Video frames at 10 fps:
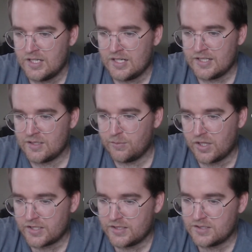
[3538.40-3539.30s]
I think the
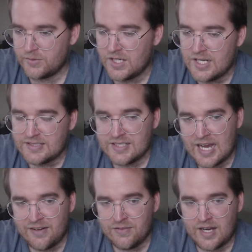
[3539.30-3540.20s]
blocking is similar. See,
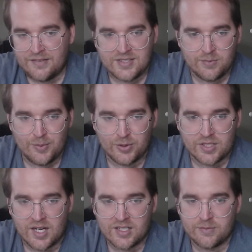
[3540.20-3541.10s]
I've seen people
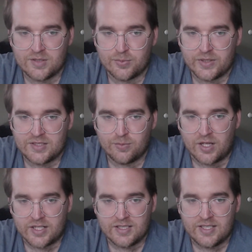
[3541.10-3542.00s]
talk up Dupree's
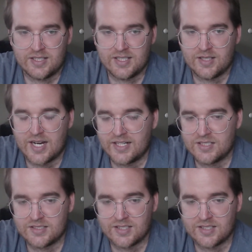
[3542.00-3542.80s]
blocking lately, and I just